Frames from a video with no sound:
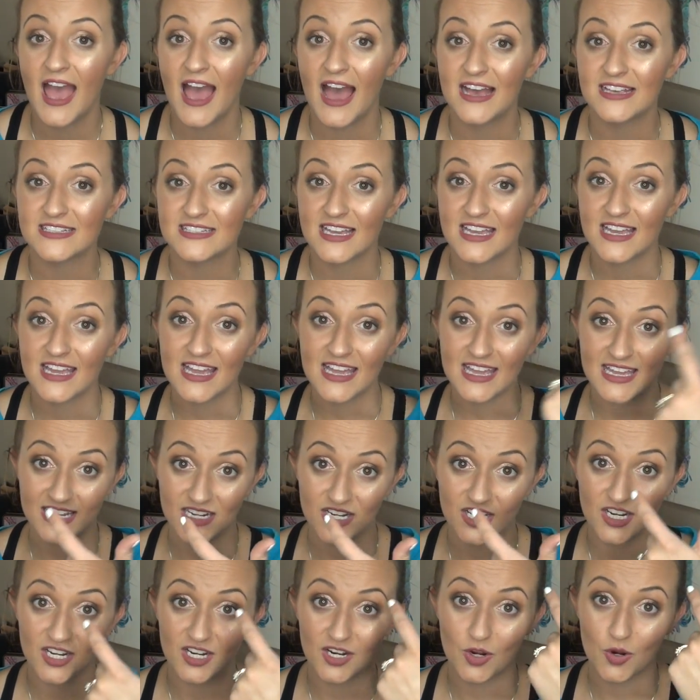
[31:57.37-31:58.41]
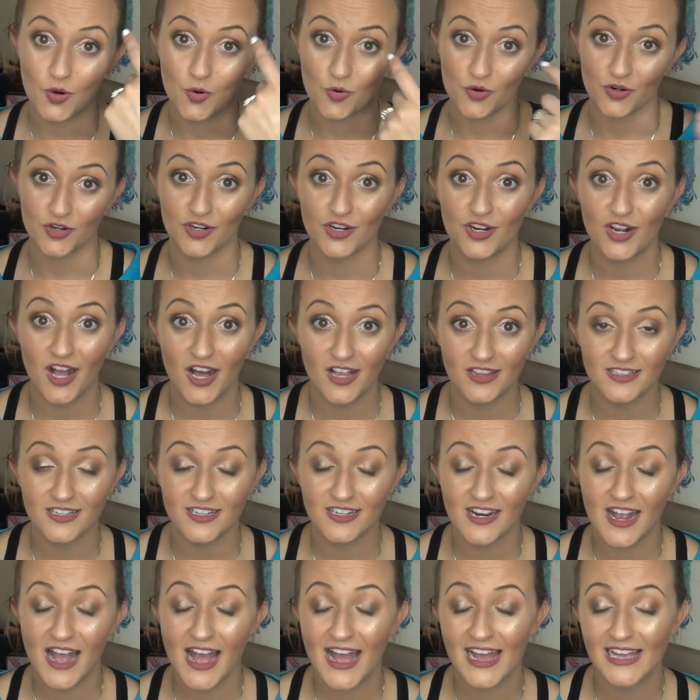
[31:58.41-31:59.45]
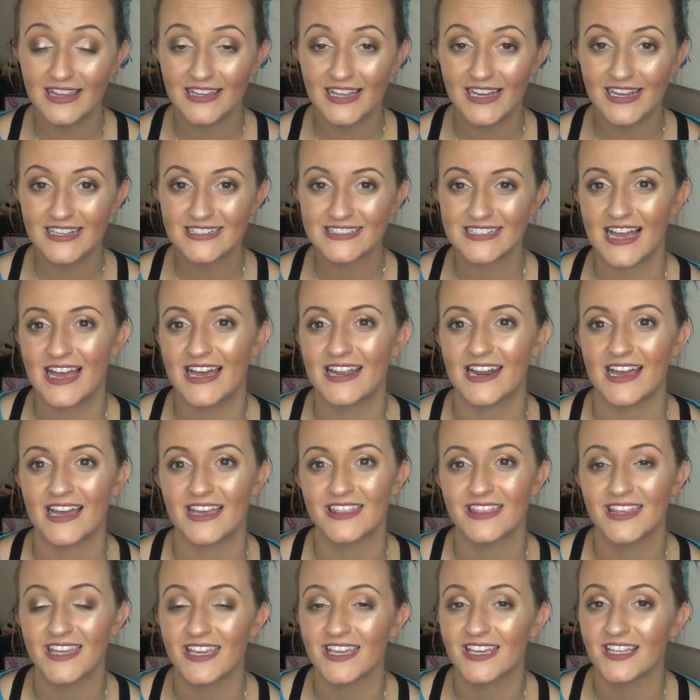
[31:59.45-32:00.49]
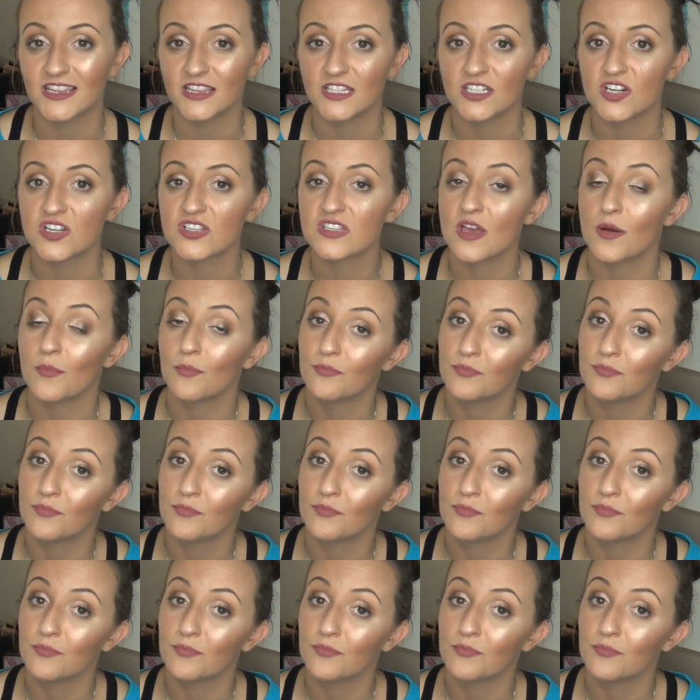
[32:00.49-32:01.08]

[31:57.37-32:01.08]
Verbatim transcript: as a inner corner color highlight, and I think it looks